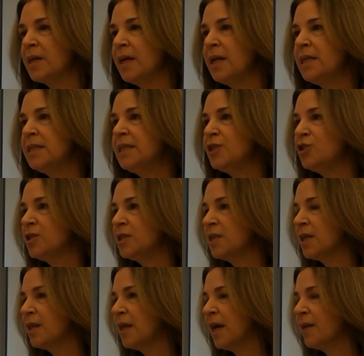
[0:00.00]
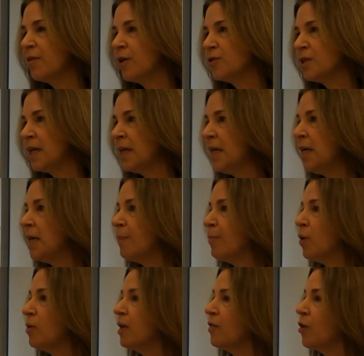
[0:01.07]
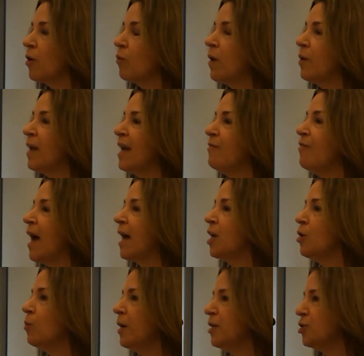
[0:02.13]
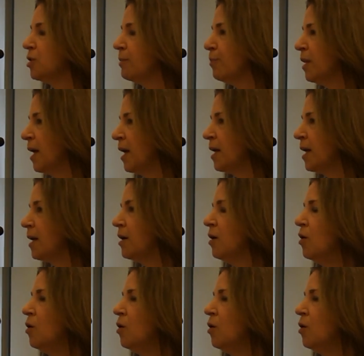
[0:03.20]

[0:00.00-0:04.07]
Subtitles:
In addition to that, there's a key component there around evacuation planning.